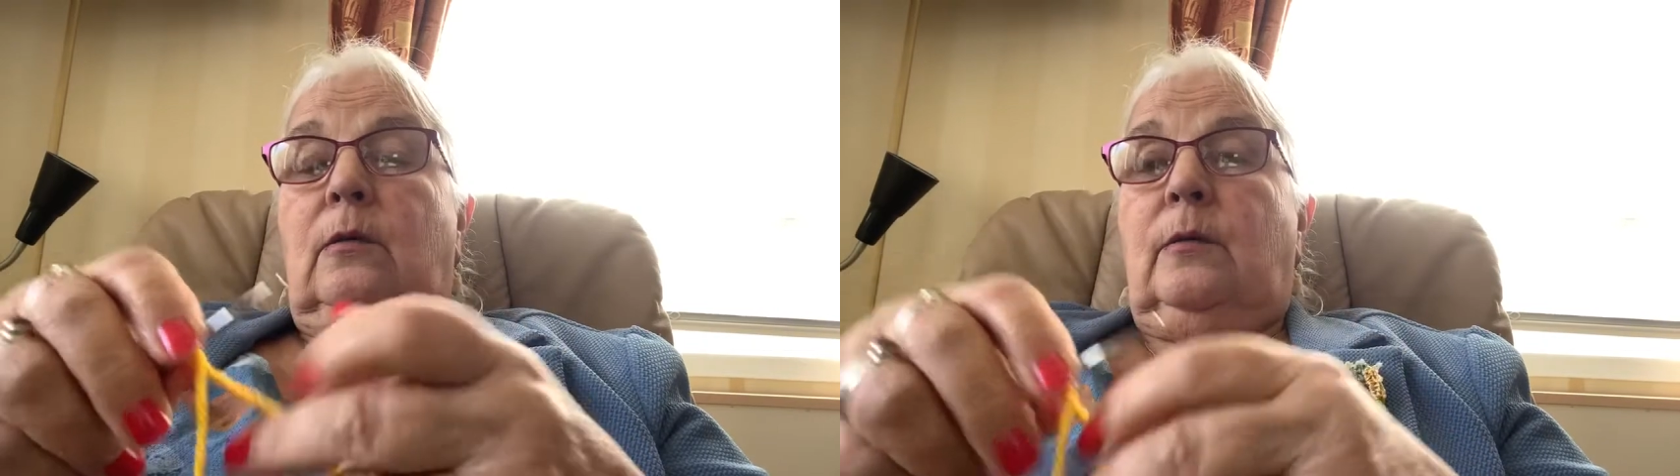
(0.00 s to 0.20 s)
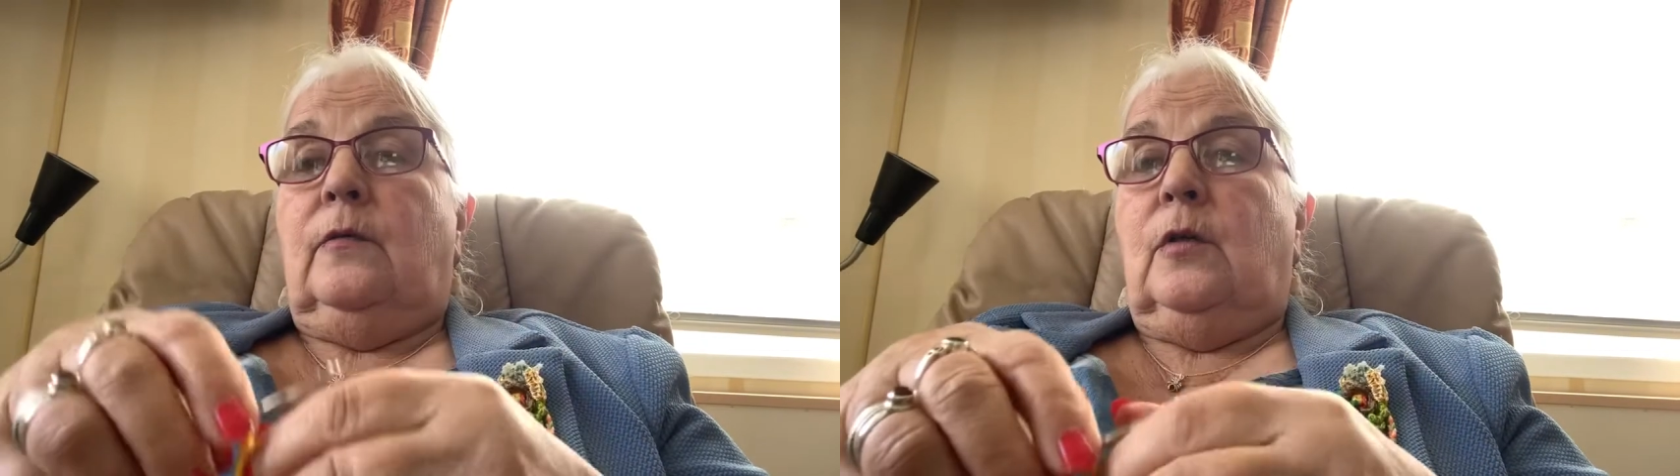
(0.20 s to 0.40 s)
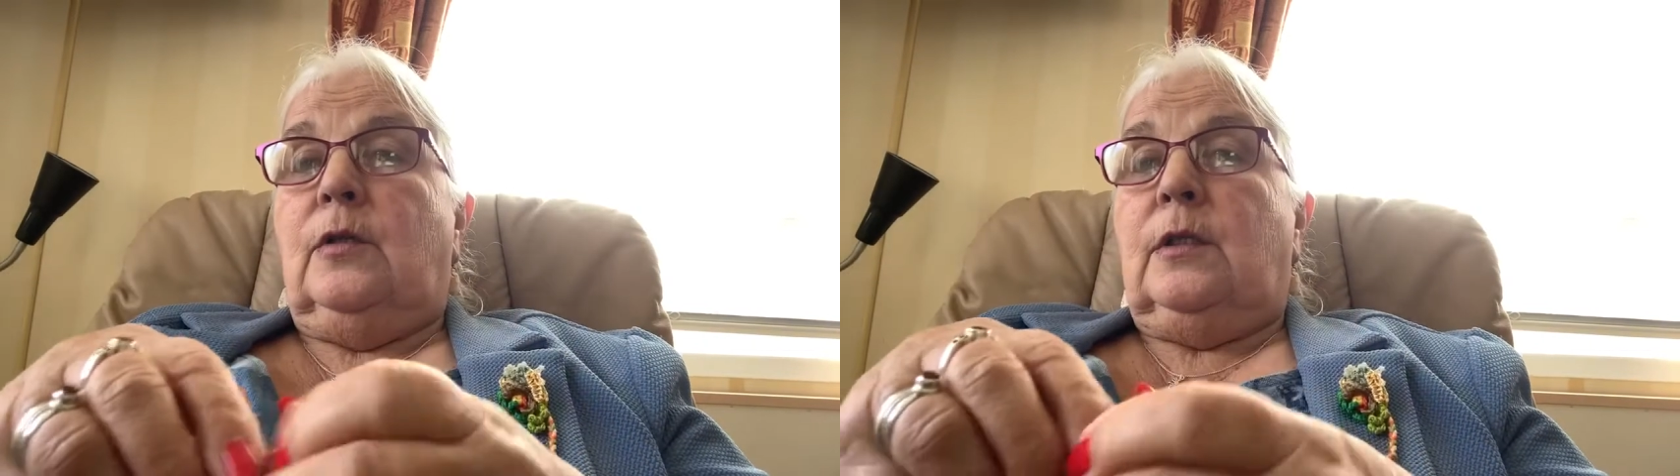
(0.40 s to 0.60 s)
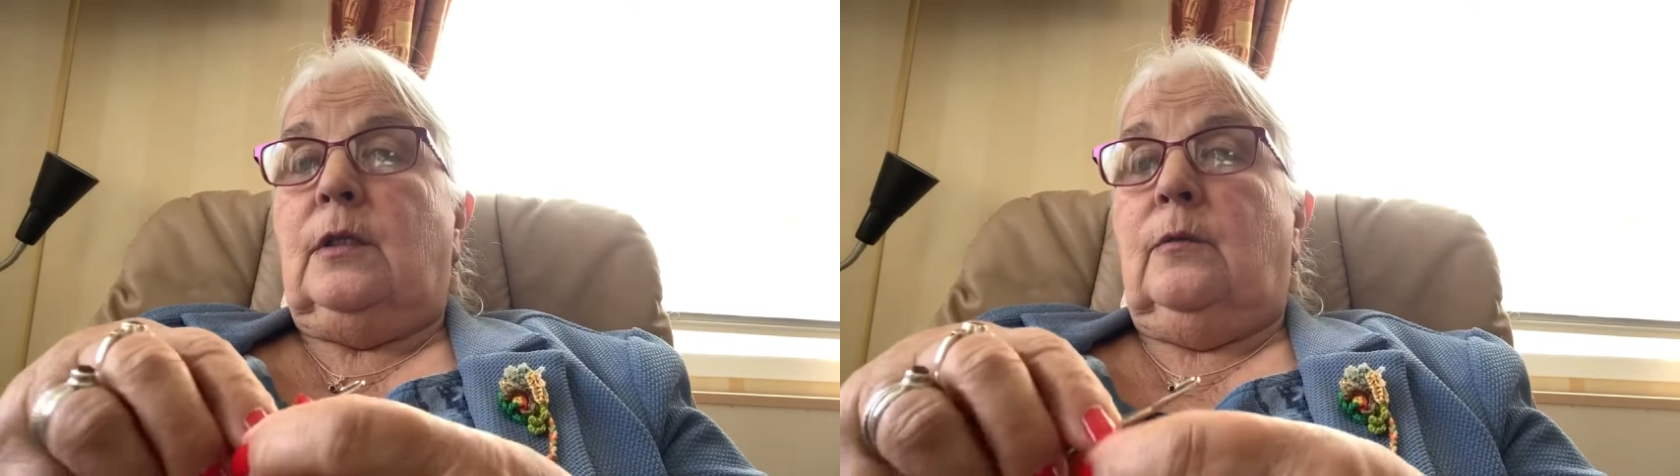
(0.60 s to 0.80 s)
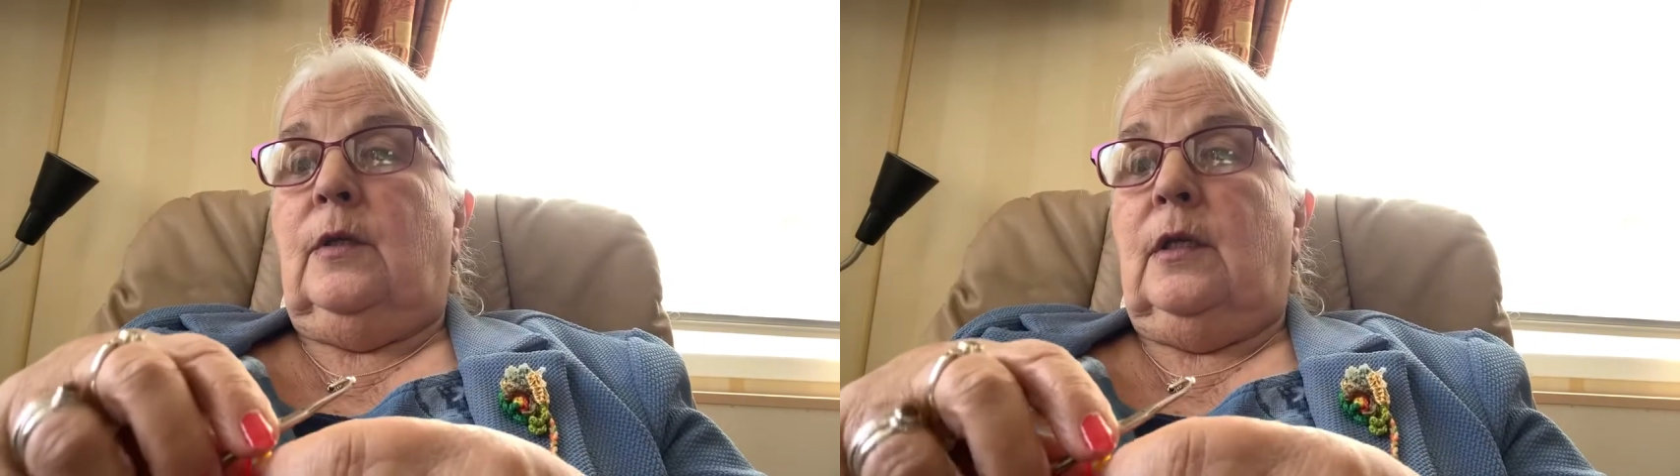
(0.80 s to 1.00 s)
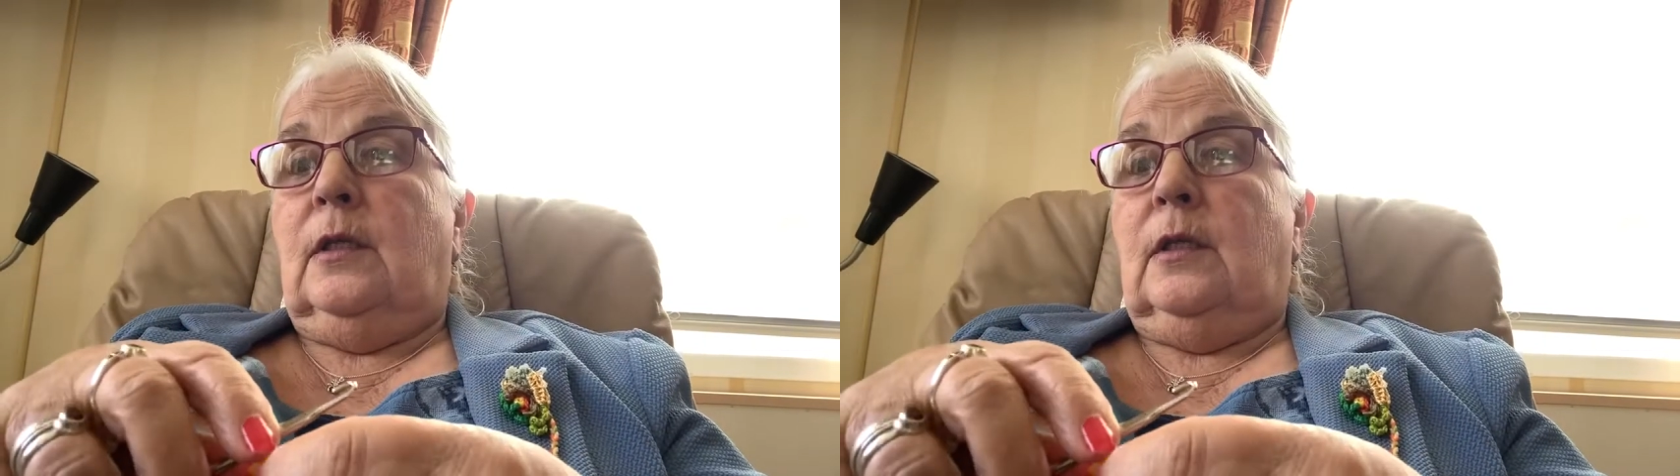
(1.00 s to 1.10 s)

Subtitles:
Of course, with